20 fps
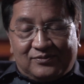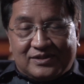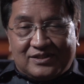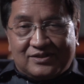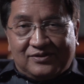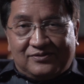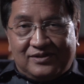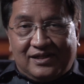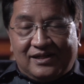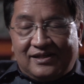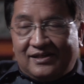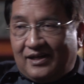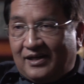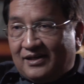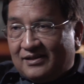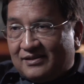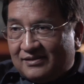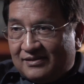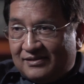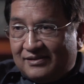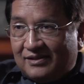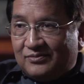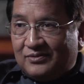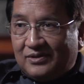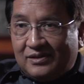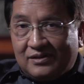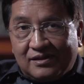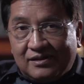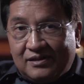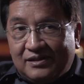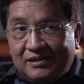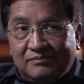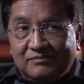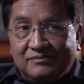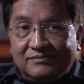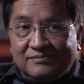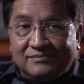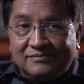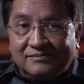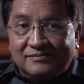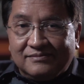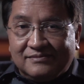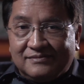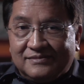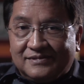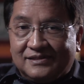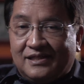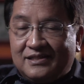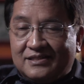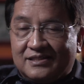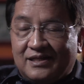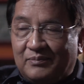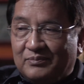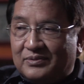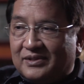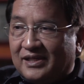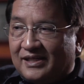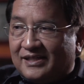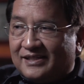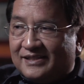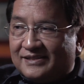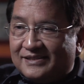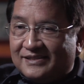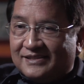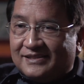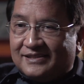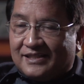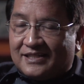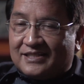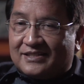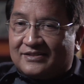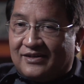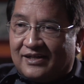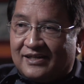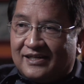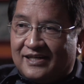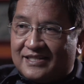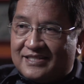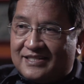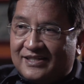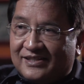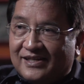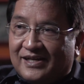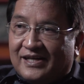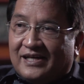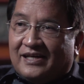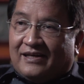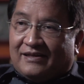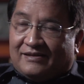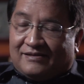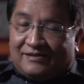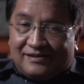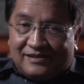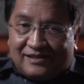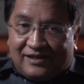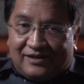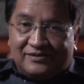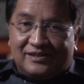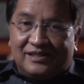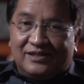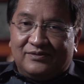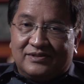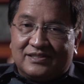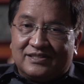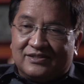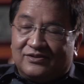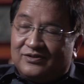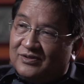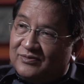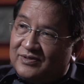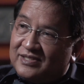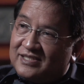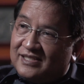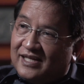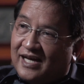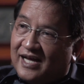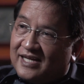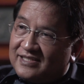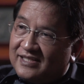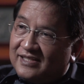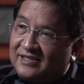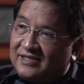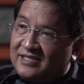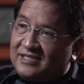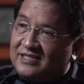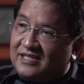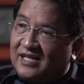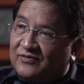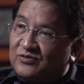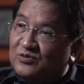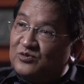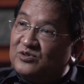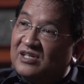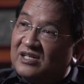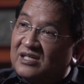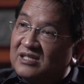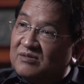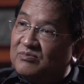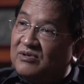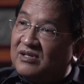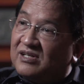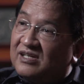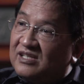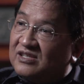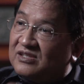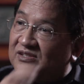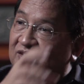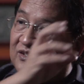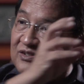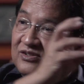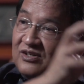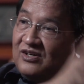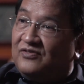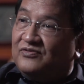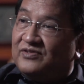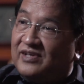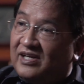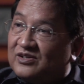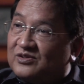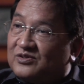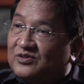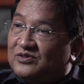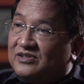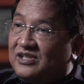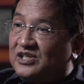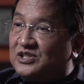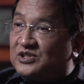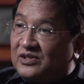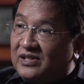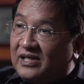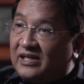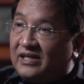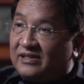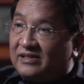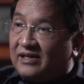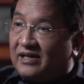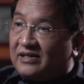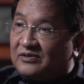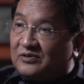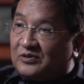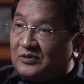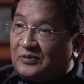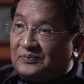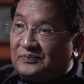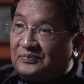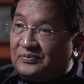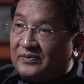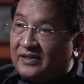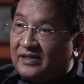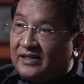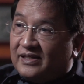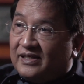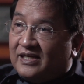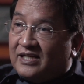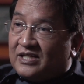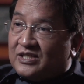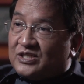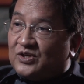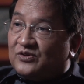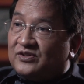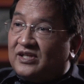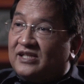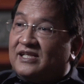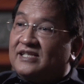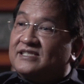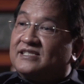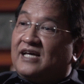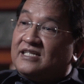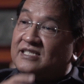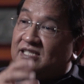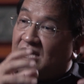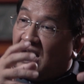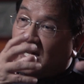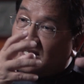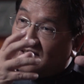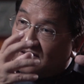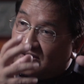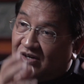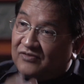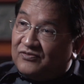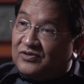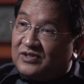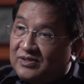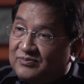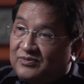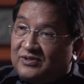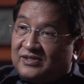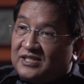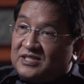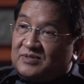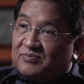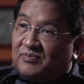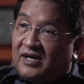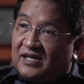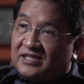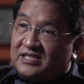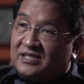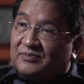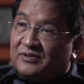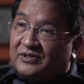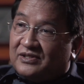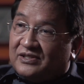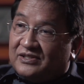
was only later that we heard him say something that struck us. It turned out he was always asking the staff to deliberately turn off the air conditioning in that room, so that it's as uncomfortable as possible,